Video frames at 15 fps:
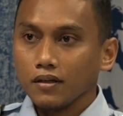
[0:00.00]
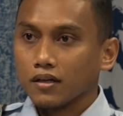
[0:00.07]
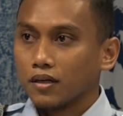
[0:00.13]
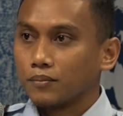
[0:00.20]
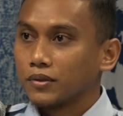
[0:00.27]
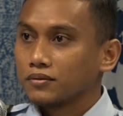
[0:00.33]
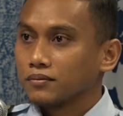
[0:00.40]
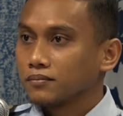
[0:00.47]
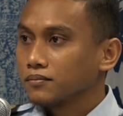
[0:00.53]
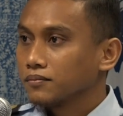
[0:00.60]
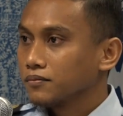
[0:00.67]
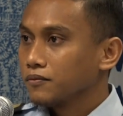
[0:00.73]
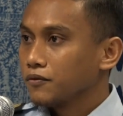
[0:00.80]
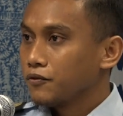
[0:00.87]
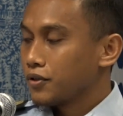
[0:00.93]
common
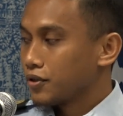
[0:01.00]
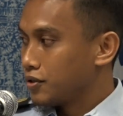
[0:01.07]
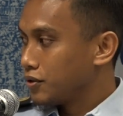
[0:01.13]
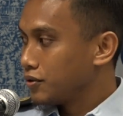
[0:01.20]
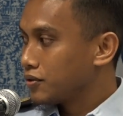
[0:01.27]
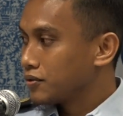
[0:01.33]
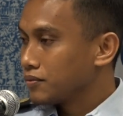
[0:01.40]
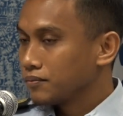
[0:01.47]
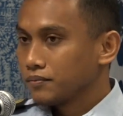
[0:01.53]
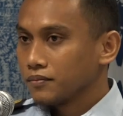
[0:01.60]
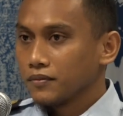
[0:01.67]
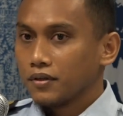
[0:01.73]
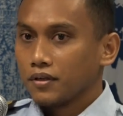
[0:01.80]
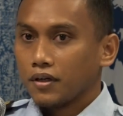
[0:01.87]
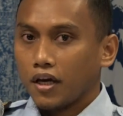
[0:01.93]
virtues,
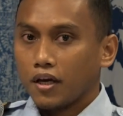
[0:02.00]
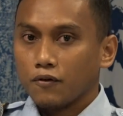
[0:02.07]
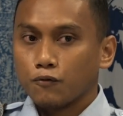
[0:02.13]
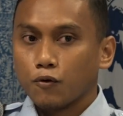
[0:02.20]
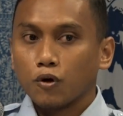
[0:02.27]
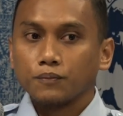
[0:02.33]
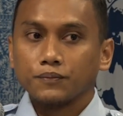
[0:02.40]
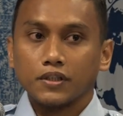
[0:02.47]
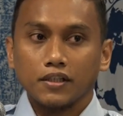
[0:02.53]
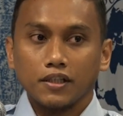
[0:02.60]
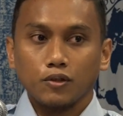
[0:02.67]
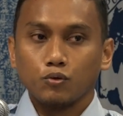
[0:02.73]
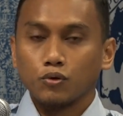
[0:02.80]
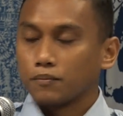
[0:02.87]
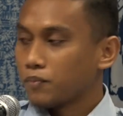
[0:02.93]
and formed
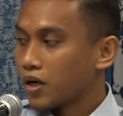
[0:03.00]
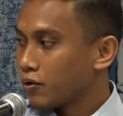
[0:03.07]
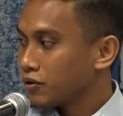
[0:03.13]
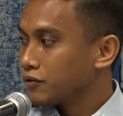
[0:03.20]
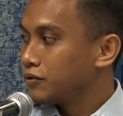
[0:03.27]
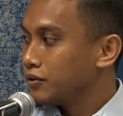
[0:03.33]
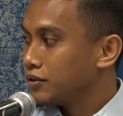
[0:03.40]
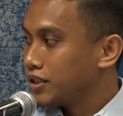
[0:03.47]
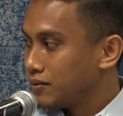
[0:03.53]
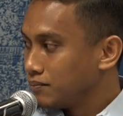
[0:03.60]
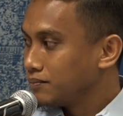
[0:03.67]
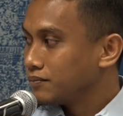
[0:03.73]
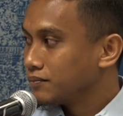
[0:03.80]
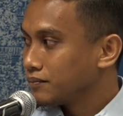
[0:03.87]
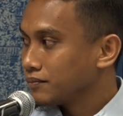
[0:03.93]
into a powerful
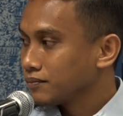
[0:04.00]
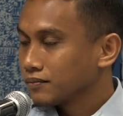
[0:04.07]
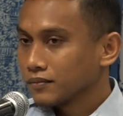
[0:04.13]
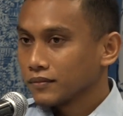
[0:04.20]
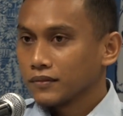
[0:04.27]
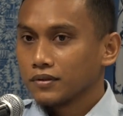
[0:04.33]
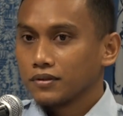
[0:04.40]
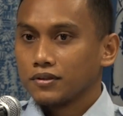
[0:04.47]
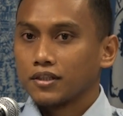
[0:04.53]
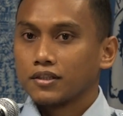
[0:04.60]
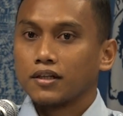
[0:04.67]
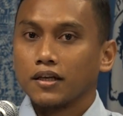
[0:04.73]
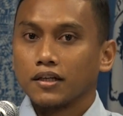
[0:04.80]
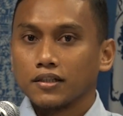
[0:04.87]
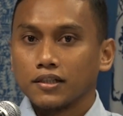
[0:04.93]
team
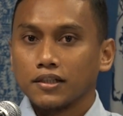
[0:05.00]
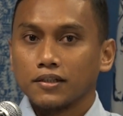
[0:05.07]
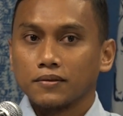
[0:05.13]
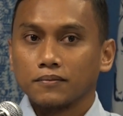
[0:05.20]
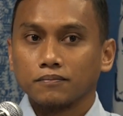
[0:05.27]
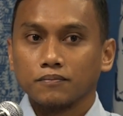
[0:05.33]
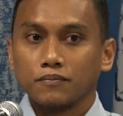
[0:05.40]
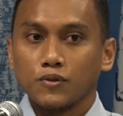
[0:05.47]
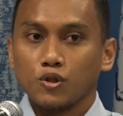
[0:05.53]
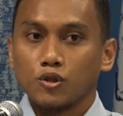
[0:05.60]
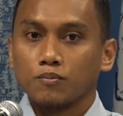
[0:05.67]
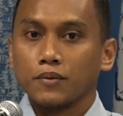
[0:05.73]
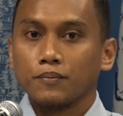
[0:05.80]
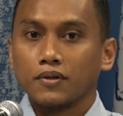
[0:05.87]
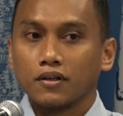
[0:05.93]
just like a
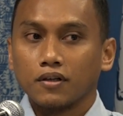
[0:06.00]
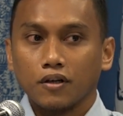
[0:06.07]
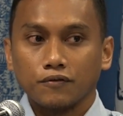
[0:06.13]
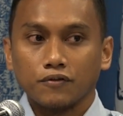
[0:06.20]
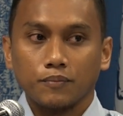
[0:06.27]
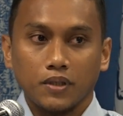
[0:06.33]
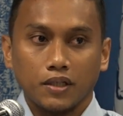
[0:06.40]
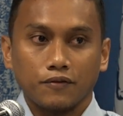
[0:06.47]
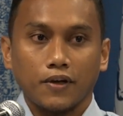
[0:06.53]
new member of a big